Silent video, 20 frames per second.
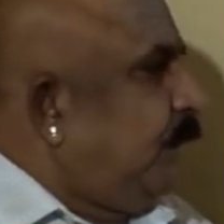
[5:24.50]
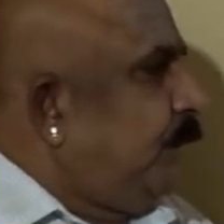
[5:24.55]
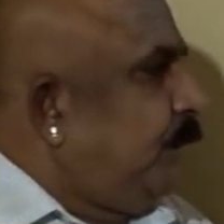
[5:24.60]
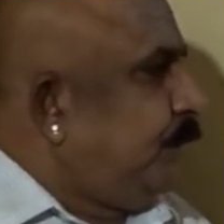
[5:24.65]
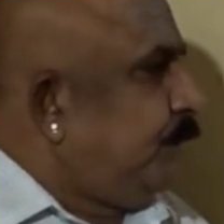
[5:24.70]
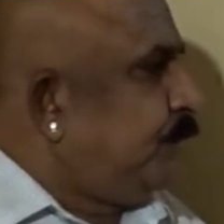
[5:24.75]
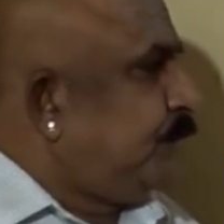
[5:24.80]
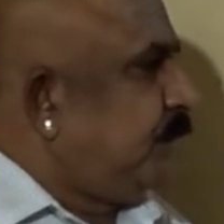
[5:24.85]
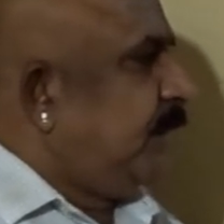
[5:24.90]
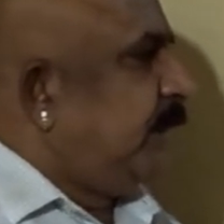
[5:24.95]

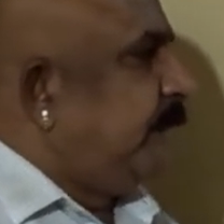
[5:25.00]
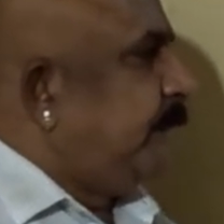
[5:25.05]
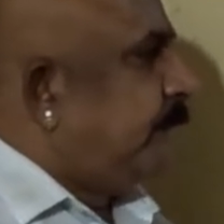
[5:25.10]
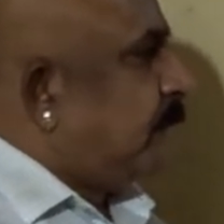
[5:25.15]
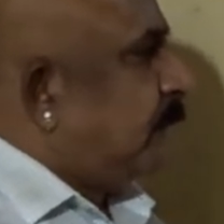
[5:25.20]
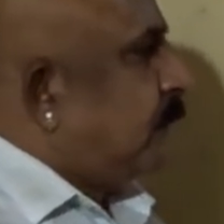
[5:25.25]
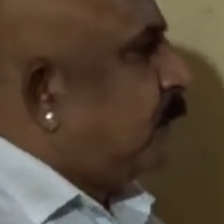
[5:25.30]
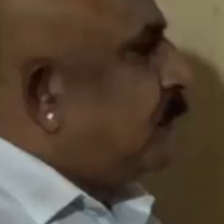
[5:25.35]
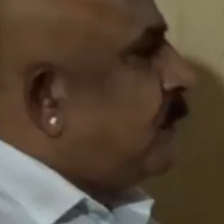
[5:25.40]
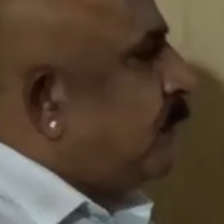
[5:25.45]
Usually
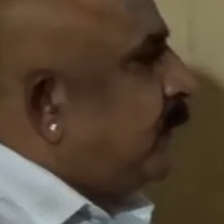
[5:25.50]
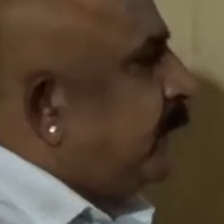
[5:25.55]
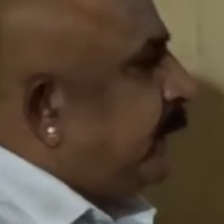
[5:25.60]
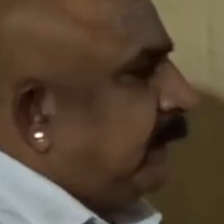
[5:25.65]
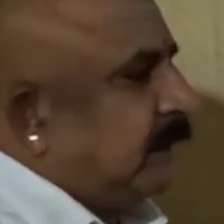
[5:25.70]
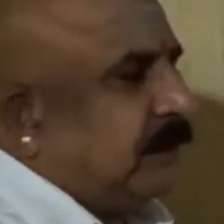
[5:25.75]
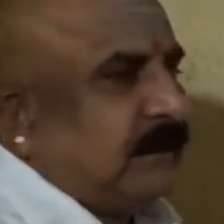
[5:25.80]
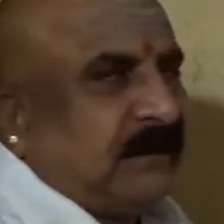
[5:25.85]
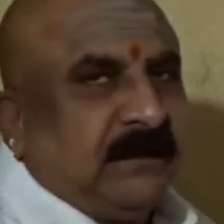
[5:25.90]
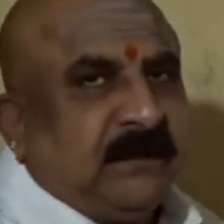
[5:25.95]
for knowing
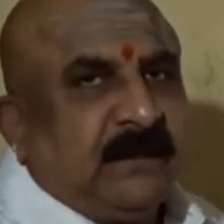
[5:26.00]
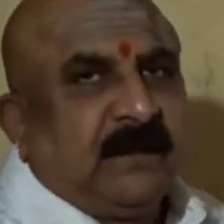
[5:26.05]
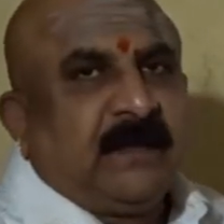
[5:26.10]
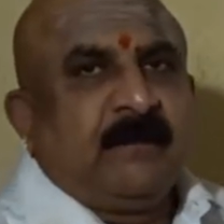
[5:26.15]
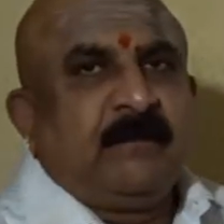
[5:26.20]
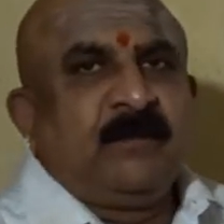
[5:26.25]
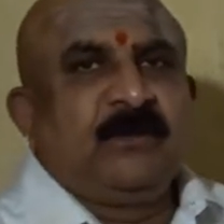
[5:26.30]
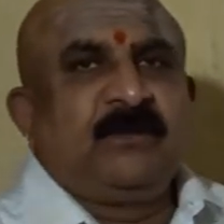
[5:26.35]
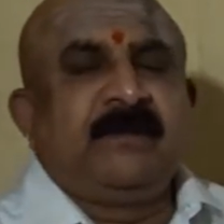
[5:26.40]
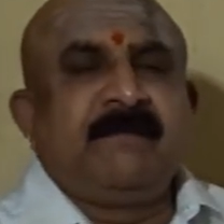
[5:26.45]

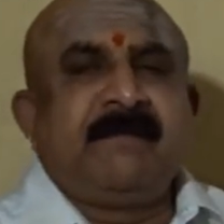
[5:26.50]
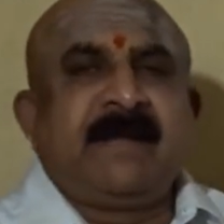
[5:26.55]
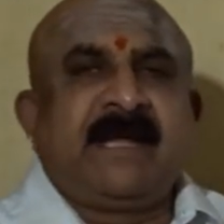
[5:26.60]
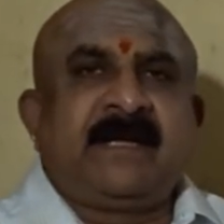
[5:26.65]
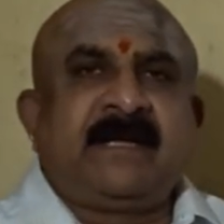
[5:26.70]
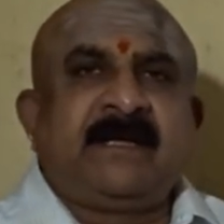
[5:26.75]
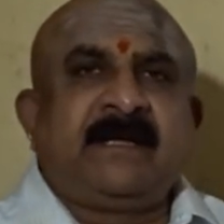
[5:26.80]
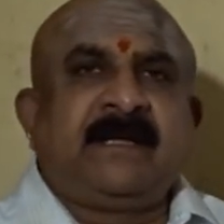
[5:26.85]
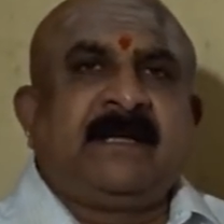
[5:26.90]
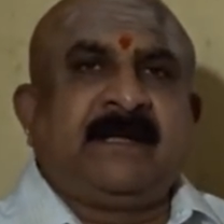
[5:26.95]
about the
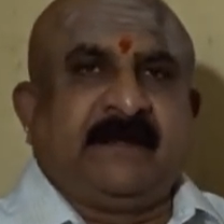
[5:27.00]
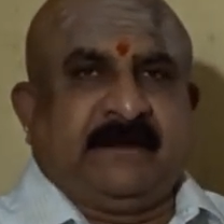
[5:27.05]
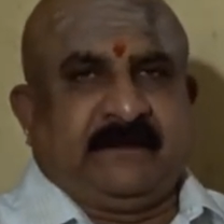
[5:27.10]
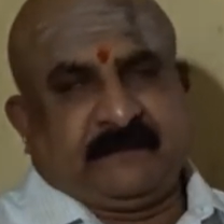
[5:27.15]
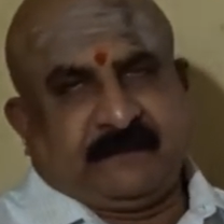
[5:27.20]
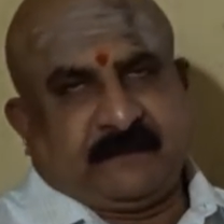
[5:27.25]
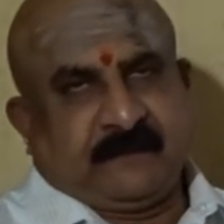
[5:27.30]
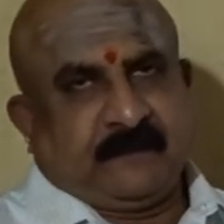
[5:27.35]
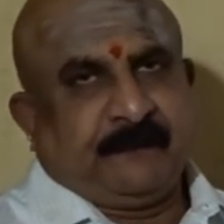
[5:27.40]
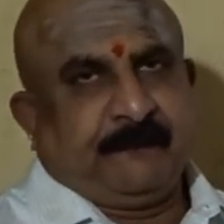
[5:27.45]
marital
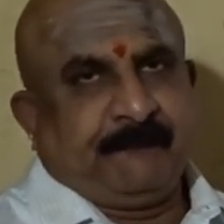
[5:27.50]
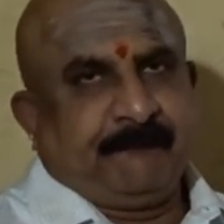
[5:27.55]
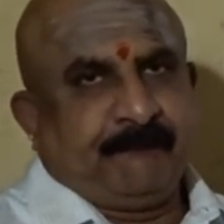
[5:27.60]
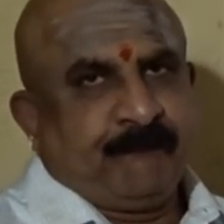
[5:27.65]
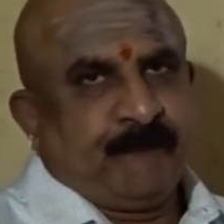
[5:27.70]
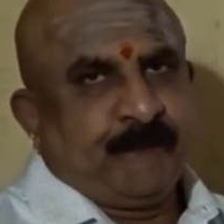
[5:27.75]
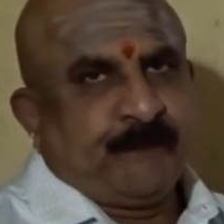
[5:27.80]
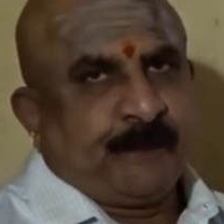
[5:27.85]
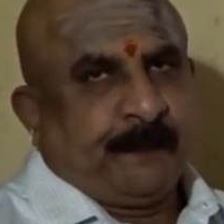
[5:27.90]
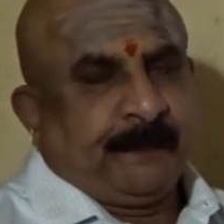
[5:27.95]
life,
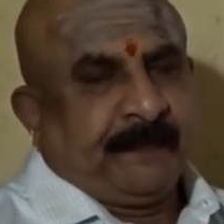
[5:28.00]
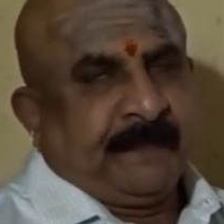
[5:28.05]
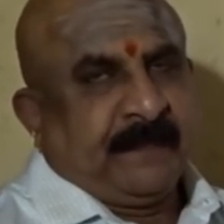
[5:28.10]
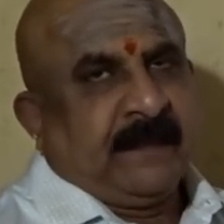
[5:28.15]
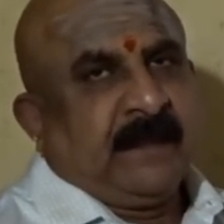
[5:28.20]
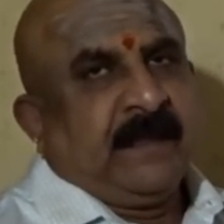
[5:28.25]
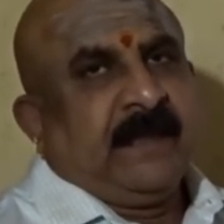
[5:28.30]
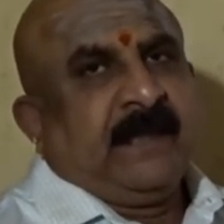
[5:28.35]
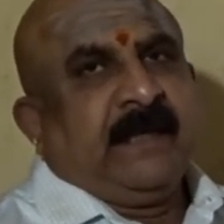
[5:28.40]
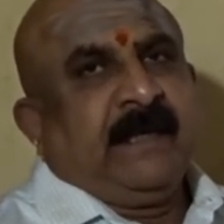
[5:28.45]

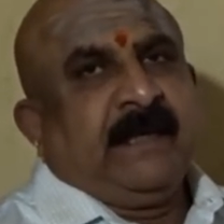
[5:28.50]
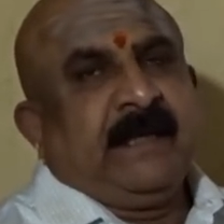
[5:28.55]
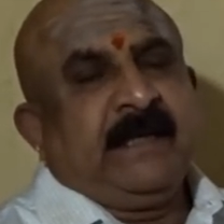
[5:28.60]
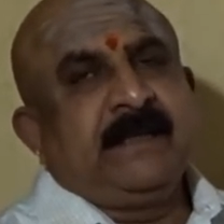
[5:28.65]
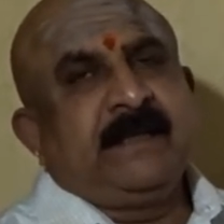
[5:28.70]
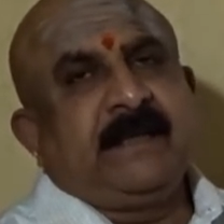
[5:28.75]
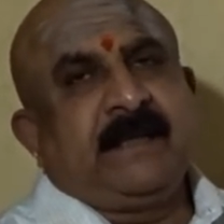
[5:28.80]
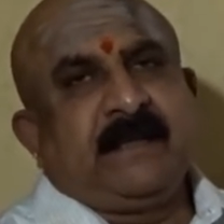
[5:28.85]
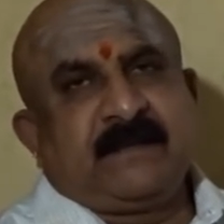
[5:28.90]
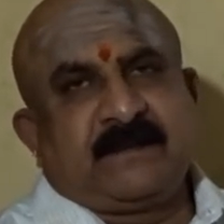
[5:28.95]

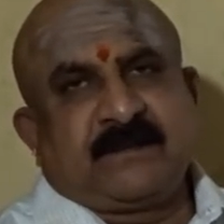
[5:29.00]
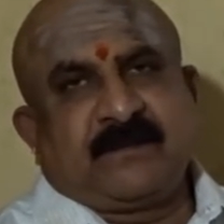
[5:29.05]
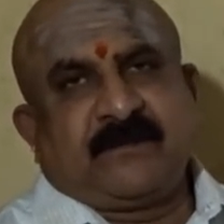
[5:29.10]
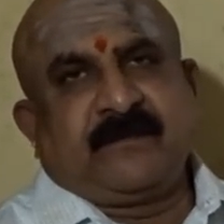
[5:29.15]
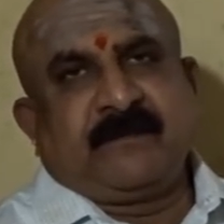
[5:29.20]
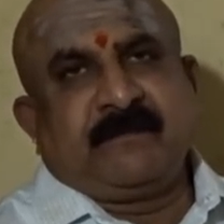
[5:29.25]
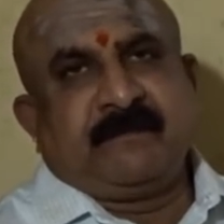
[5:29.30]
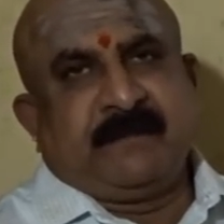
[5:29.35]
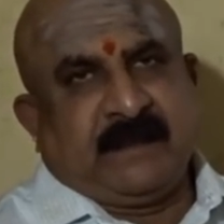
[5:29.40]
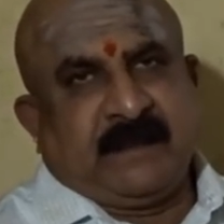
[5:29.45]
in case of
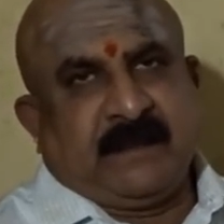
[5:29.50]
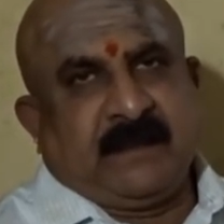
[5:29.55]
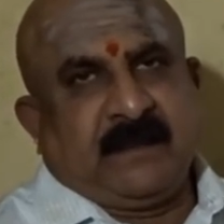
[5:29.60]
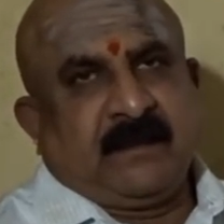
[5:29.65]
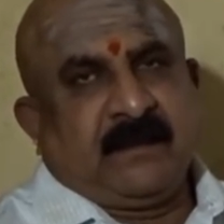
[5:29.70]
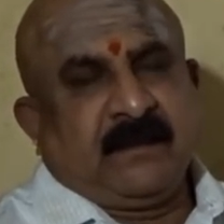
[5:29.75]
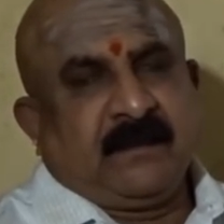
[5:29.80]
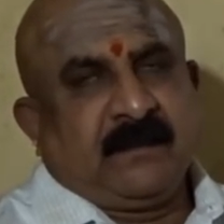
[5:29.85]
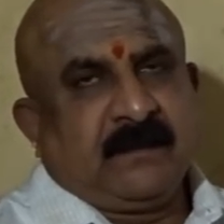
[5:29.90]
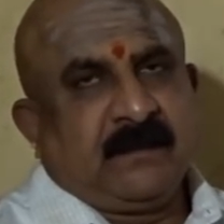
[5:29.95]
a male,
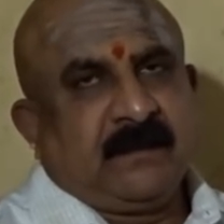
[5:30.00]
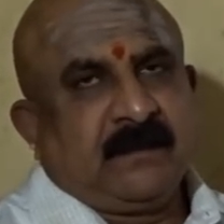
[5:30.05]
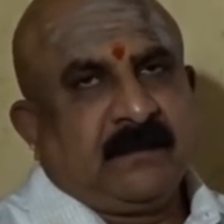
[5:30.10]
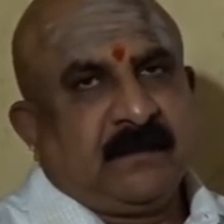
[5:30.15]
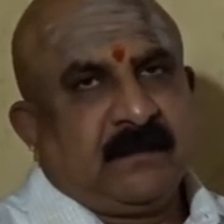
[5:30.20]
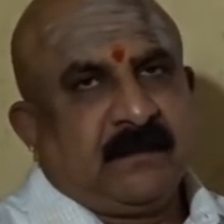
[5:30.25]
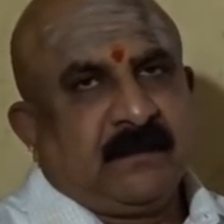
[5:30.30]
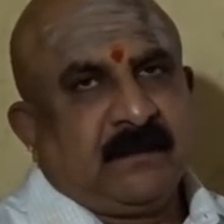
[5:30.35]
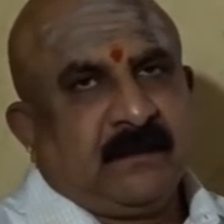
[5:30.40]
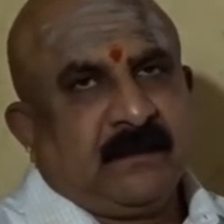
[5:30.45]

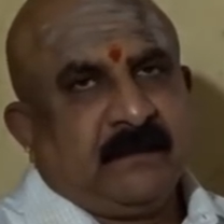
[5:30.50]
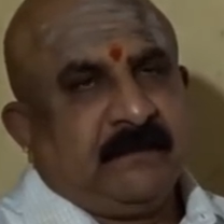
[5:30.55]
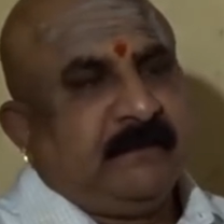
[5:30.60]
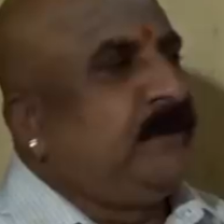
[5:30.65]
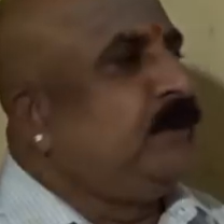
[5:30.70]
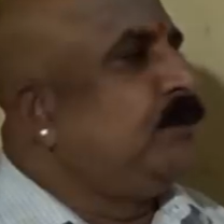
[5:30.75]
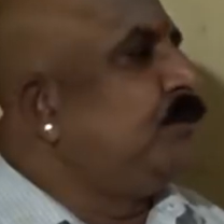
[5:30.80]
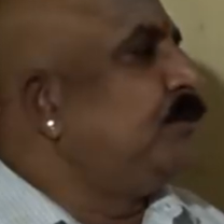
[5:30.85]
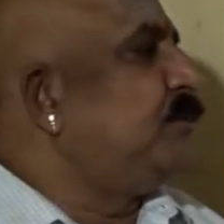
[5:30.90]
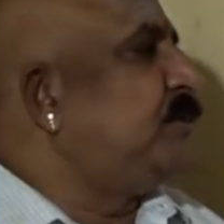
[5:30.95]
we
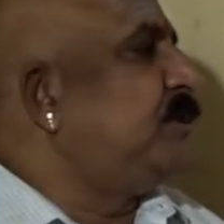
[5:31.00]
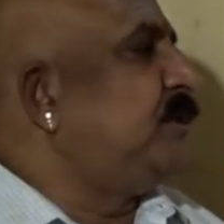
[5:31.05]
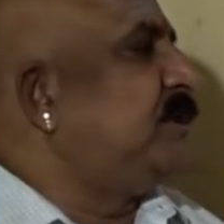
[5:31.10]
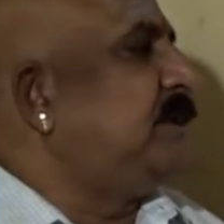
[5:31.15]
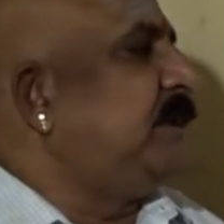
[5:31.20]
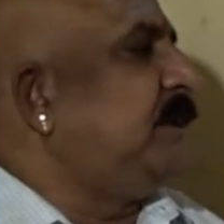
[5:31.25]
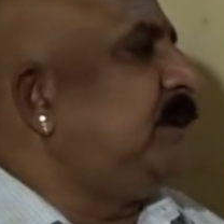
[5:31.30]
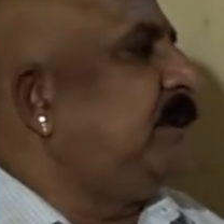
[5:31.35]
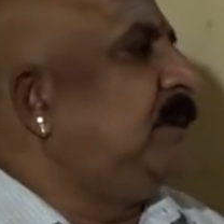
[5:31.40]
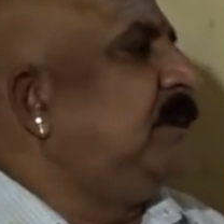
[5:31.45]
used to
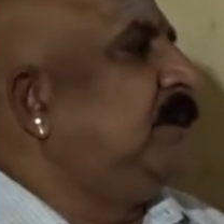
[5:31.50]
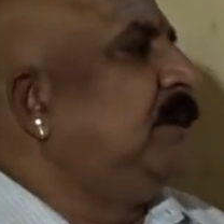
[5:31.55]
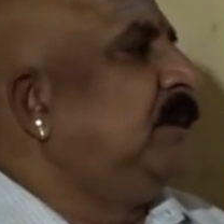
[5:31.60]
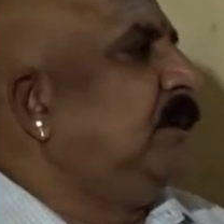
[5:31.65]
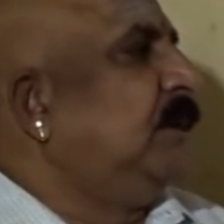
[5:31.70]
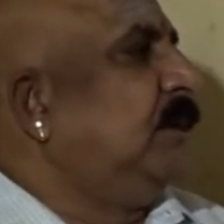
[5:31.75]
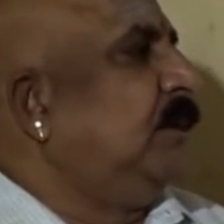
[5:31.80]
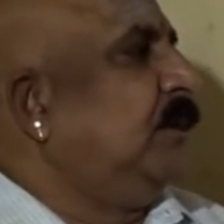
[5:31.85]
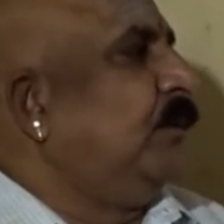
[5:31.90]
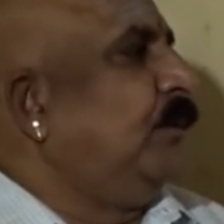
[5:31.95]
see
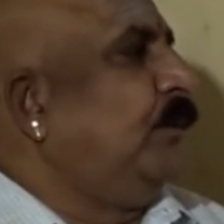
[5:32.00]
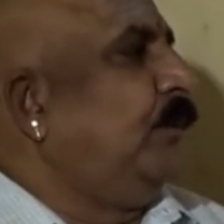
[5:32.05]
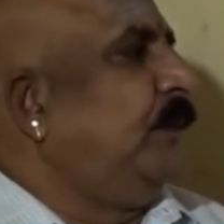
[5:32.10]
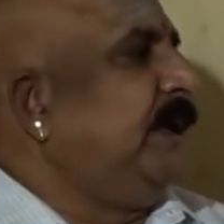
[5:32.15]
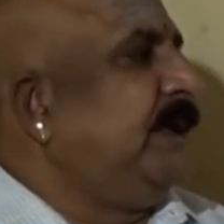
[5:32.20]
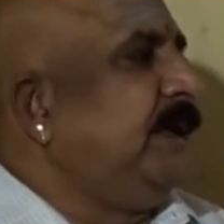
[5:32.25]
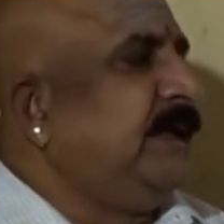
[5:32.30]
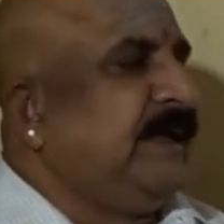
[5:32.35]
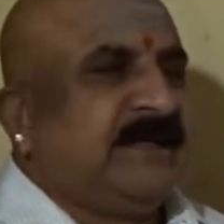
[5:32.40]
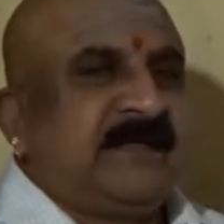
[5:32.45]

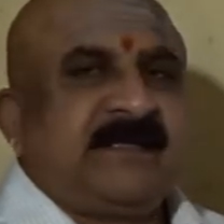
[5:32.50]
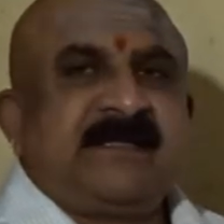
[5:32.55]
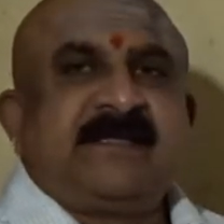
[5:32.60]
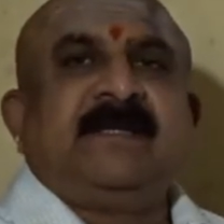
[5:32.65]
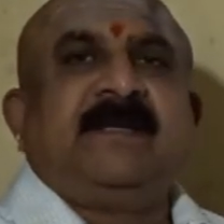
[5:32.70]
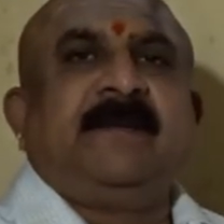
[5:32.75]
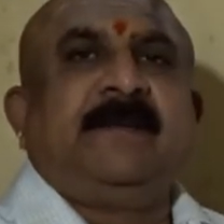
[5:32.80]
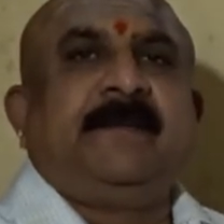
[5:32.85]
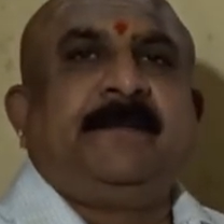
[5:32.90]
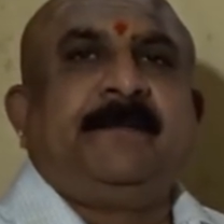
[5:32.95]

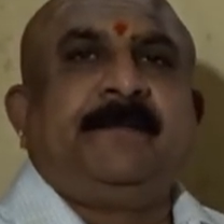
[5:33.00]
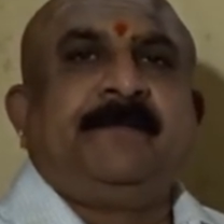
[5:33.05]
Venus.